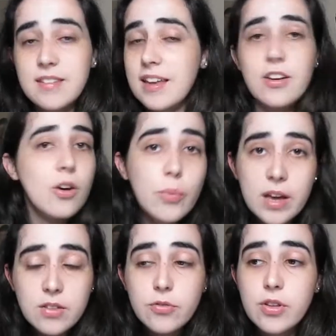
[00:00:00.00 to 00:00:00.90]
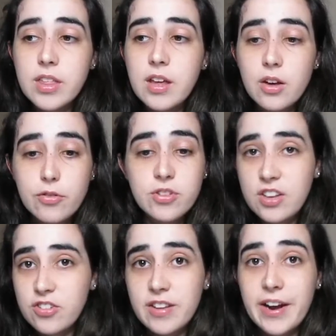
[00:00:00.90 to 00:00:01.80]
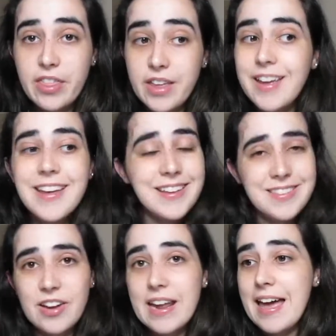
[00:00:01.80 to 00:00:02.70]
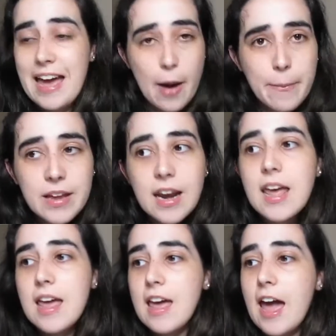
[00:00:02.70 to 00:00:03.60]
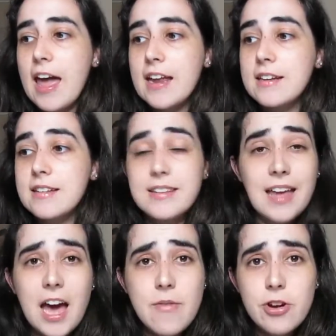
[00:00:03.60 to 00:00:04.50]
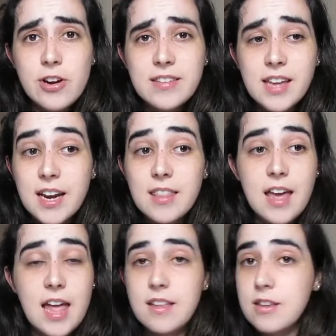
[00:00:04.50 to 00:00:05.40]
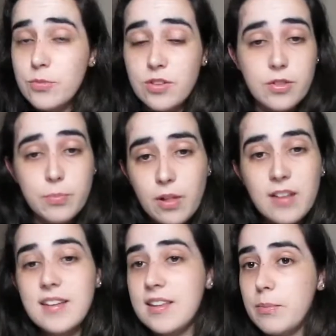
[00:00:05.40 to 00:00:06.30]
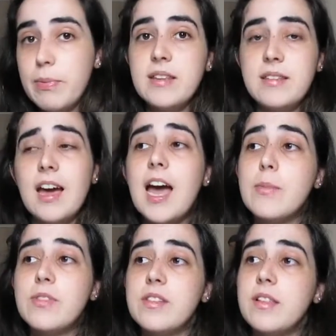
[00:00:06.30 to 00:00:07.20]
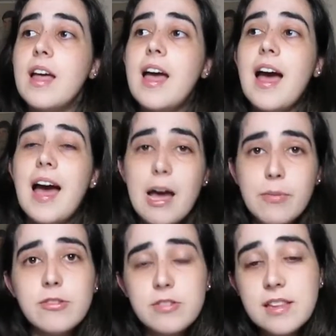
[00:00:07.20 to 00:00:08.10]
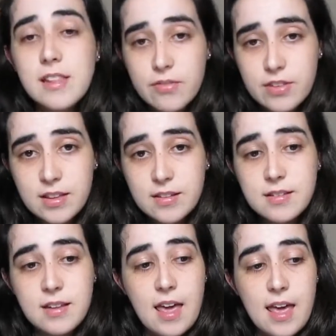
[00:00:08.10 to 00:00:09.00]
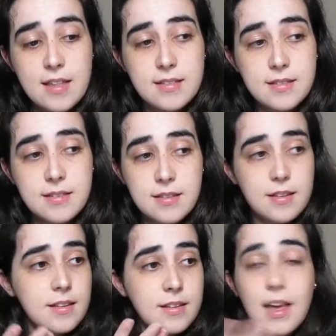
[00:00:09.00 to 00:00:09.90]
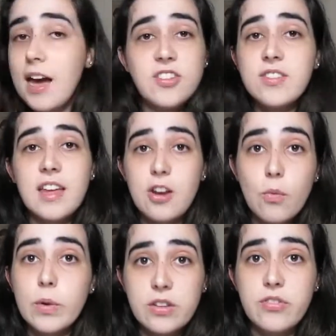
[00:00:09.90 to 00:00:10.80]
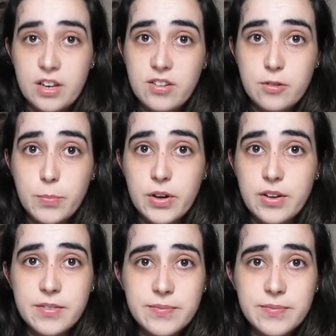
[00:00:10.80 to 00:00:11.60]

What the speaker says: I cannot wait for the confrontation that I think is gonna happen. And yeah, I'm very excited, and in terms of the plot and the pacing, I am still absolutely loving this, and yeah, I just cannot wait to finish this book.